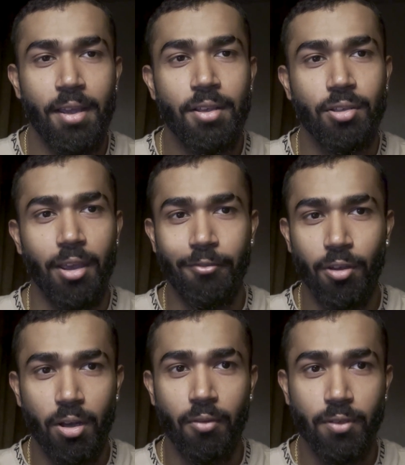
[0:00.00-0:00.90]
So if
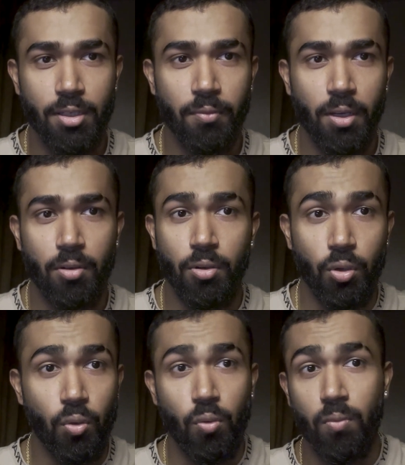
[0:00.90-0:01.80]
you love this video,
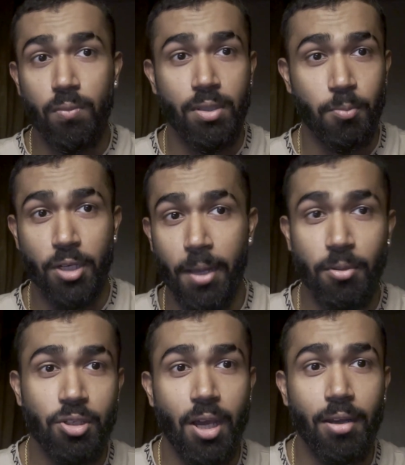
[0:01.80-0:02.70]
do subscribe
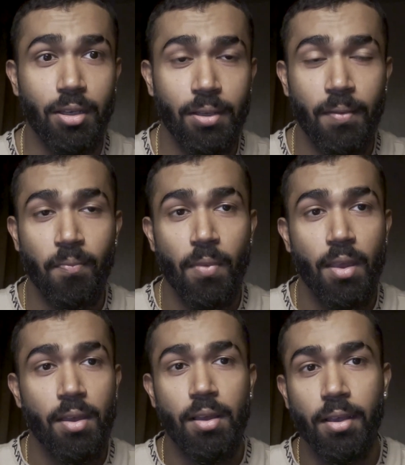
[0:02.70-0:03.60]
to the channel,
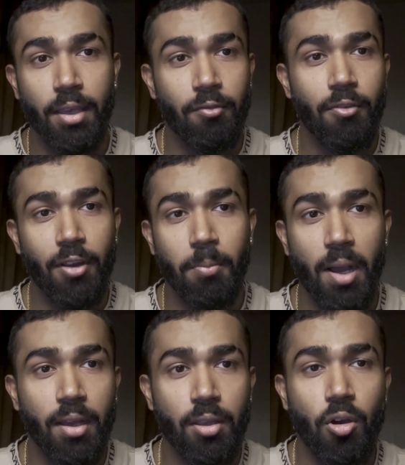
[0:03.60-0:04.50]
give your
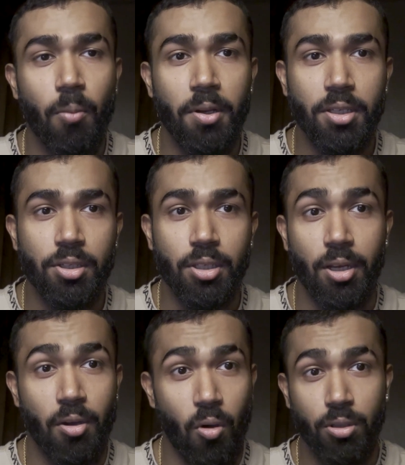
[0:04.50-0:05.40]
feedback in the comment section,
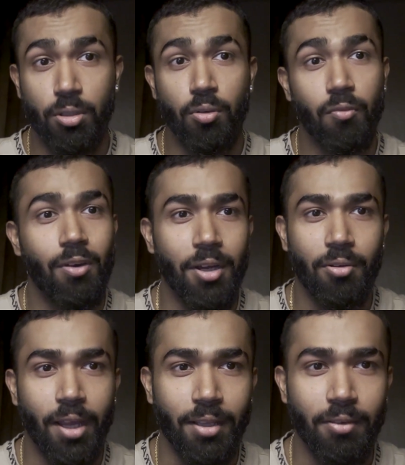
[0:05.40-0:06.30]
and also don't forget to
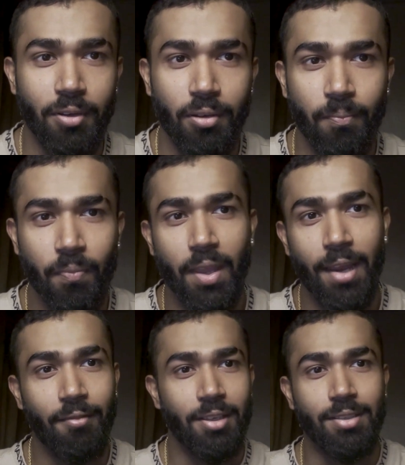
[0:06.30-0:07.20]
like the video.
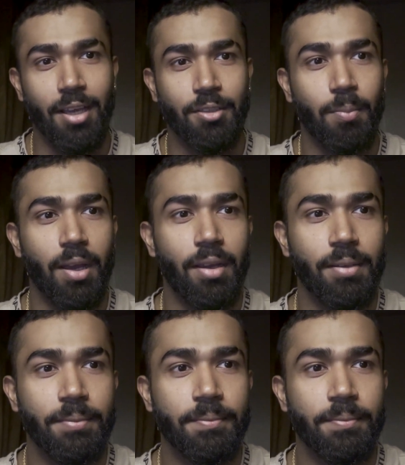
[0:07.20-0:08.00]
Anyways, guys, bye.